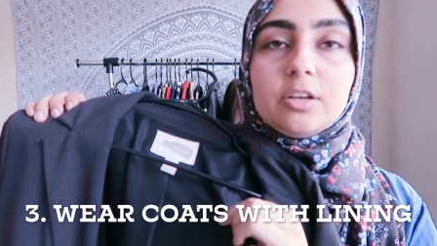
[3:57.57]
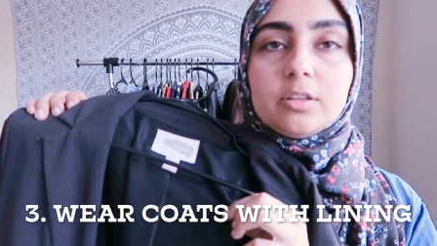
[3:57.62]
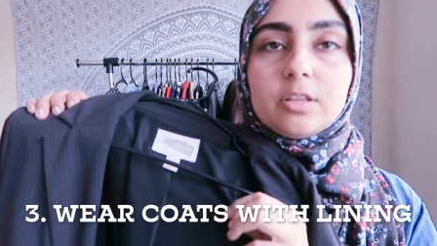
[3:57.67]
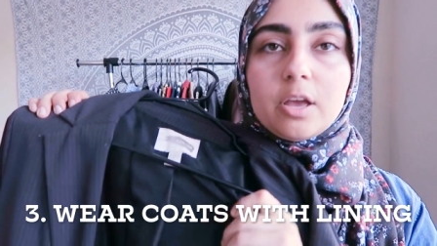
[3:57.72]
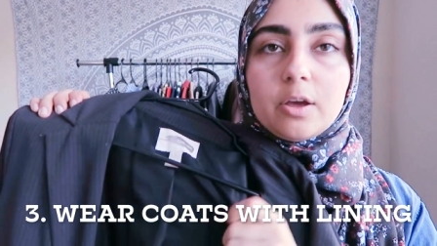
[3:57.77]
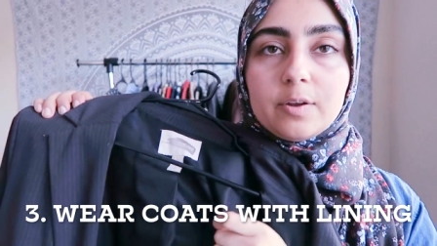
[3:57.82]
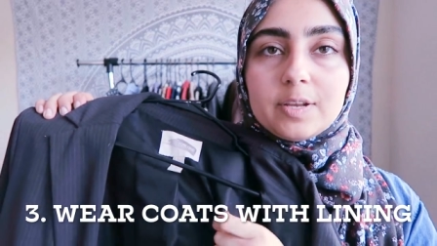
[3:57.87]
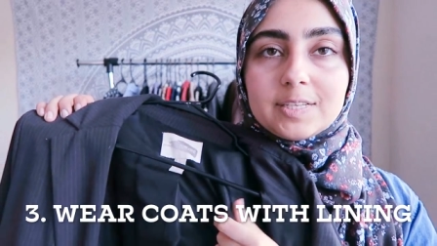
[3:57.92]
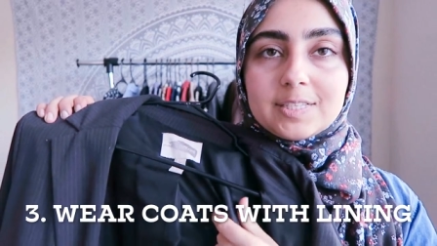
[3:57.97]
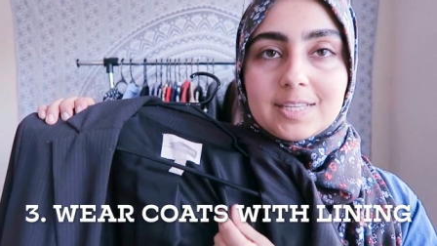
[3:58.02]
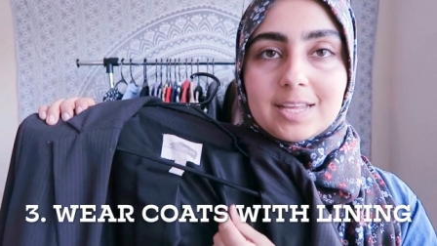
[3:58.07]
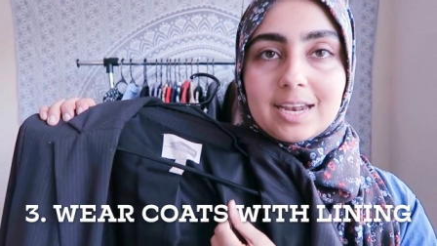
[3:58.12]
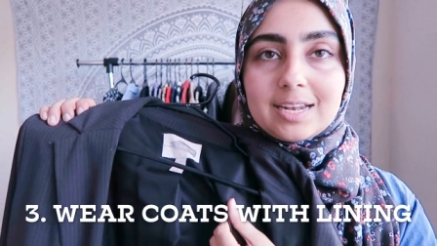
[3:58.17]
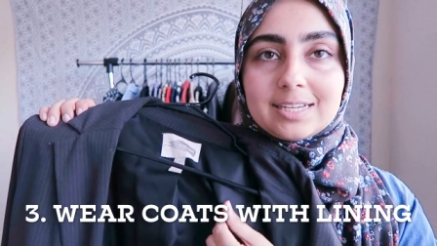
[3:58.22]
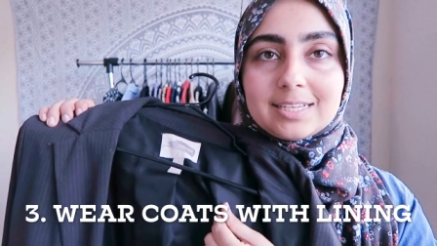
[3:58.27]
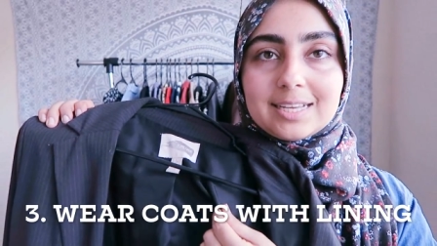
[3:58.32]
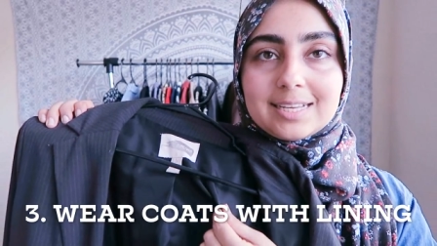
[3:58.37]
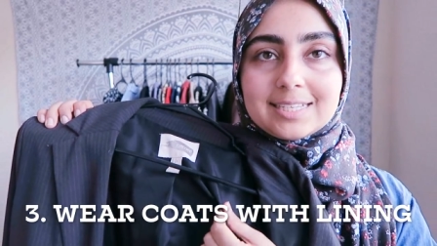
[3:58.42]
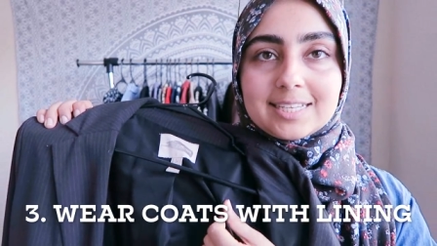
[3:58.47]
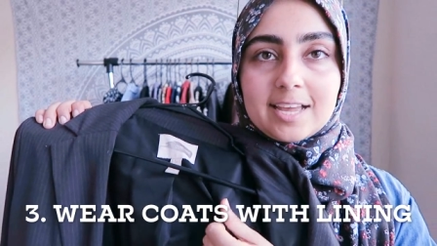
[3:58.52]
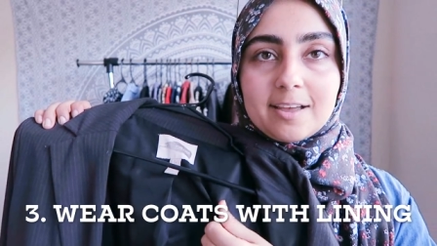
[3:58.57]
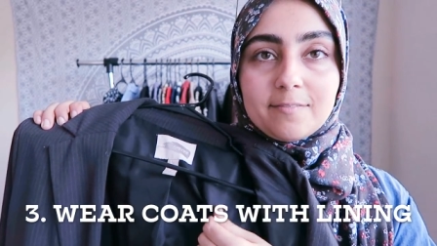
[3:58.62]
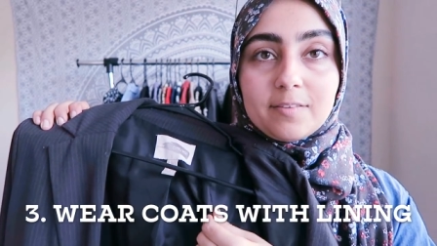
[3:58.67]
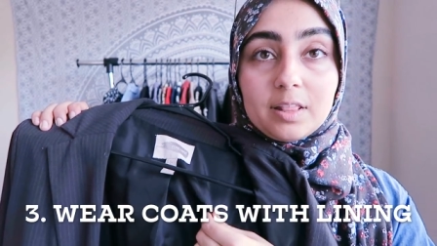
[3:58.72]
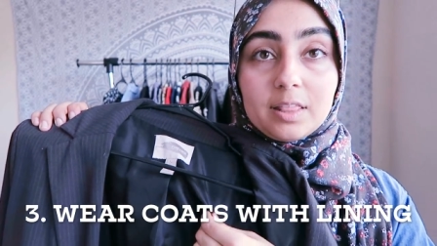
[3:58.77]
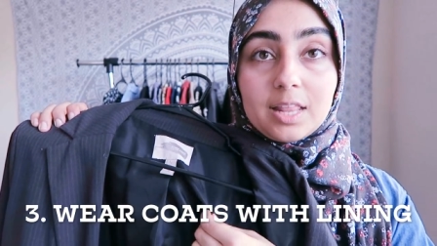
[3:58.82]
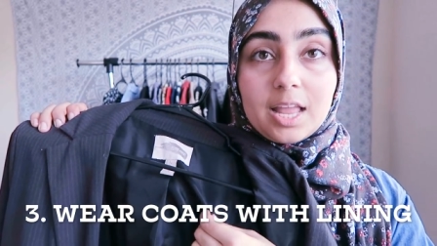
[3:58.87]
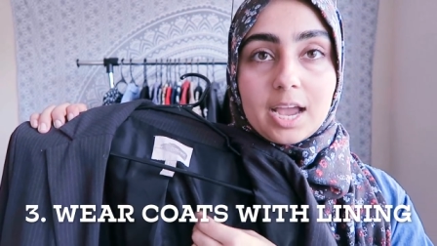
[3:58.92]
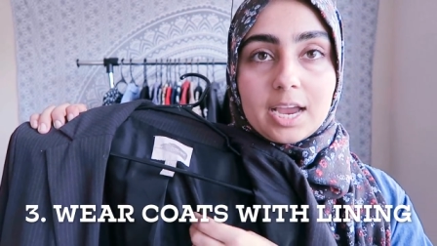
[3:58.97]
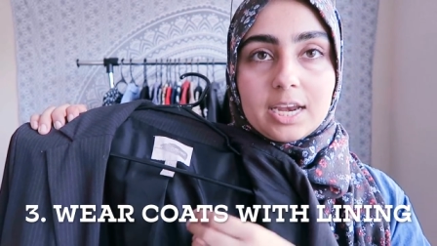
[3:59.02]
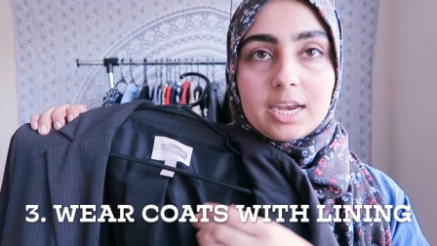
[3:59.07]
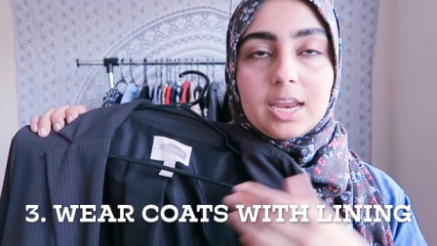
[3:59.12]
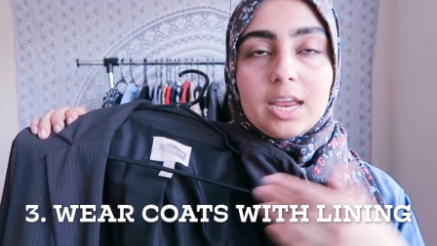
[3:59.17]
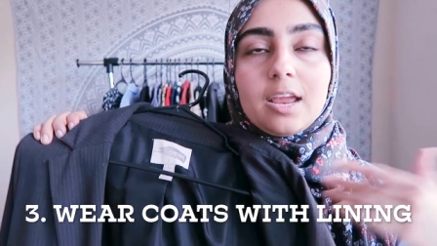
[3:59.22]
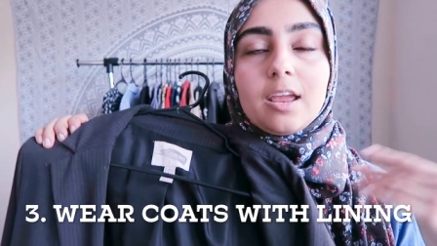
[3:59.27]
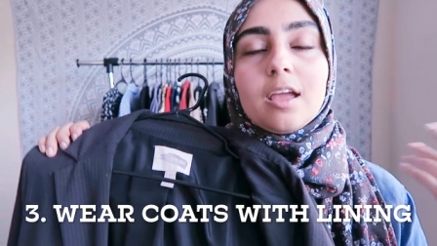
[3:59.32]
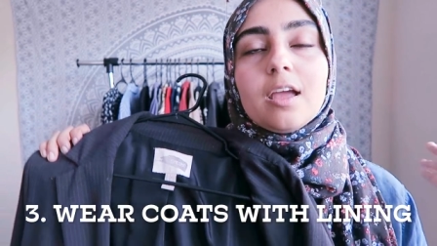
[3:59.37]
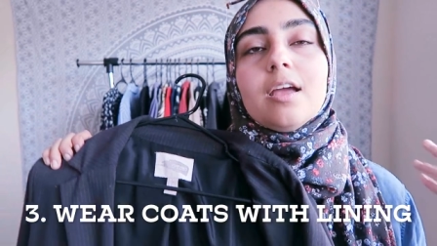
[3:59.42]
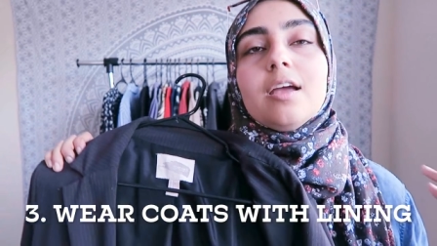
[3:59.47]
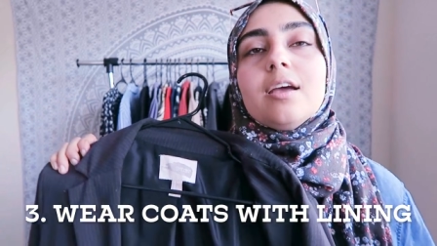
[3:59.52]
you'll notice that it does have a
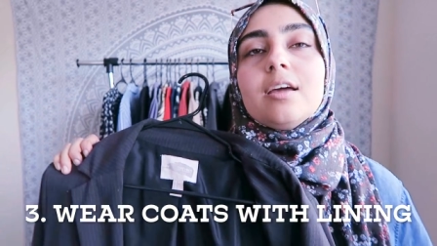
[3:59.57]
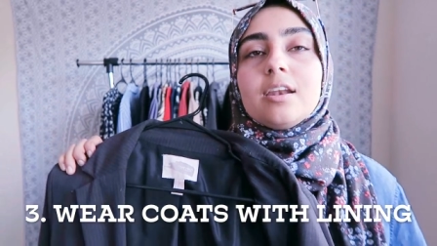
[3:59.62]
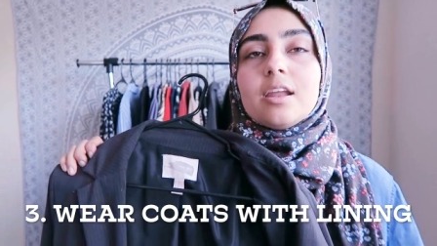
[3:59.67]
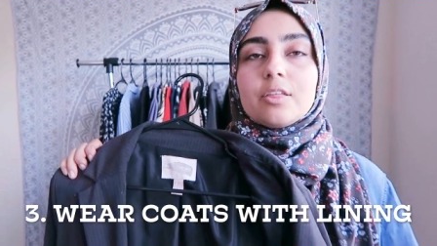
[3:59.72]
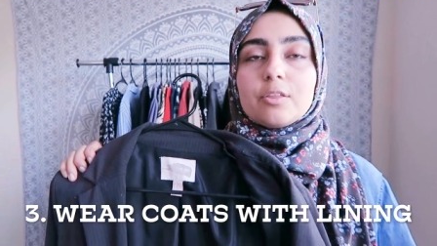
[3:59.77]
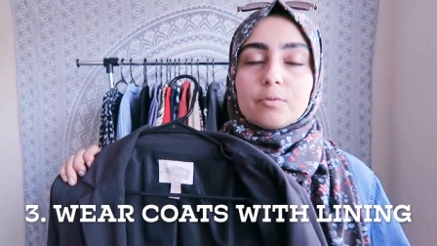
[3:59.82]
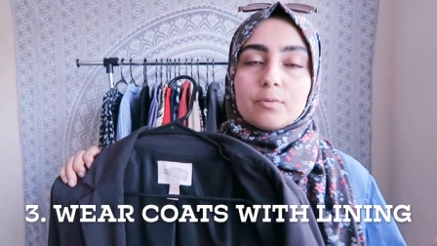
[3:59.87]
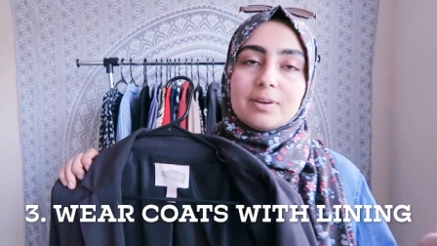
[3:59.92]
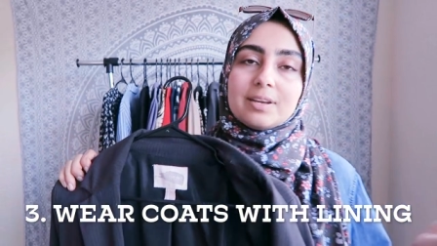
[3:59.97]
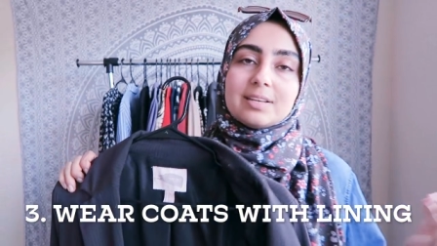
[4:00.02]
lining. Now the